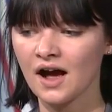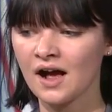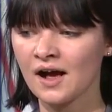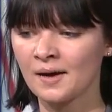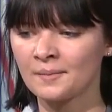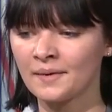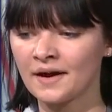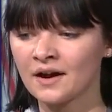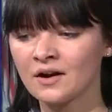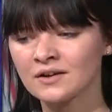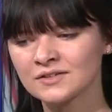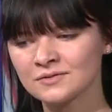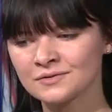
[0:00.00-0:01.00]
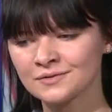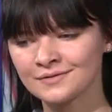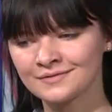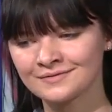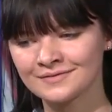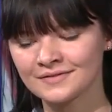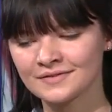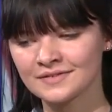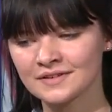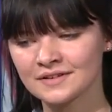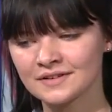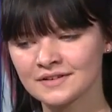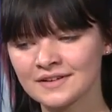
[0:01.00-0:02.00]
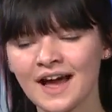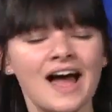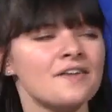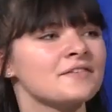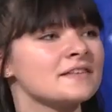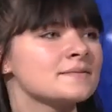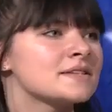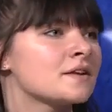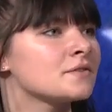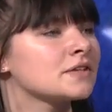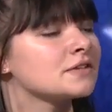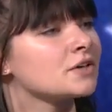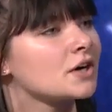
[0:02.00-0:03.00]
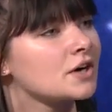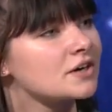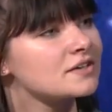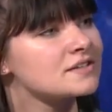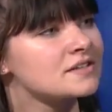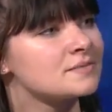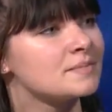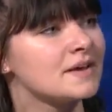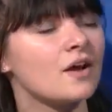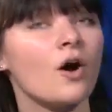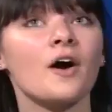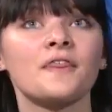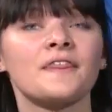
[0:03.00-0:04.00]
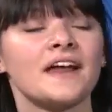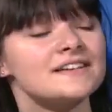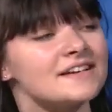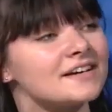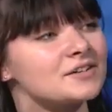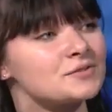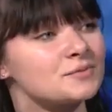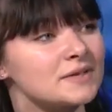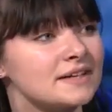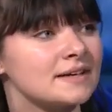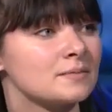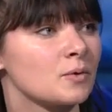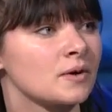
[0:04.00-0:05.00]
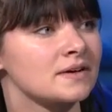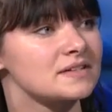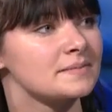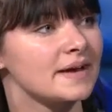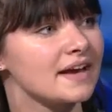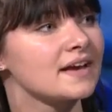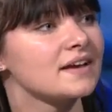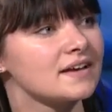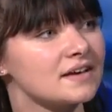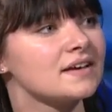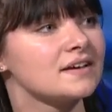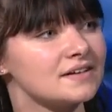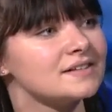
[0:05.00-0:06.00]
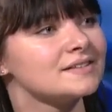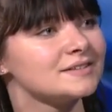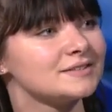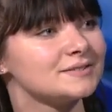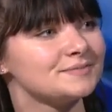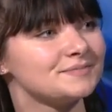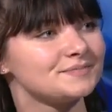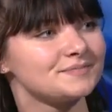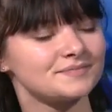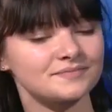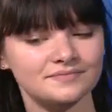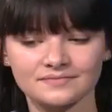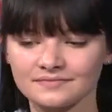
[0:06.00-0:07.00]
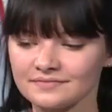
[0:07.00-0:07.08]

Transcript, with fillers: And also not having them sound very rehearsed, being authentic is really important to me. Okay, and what about you?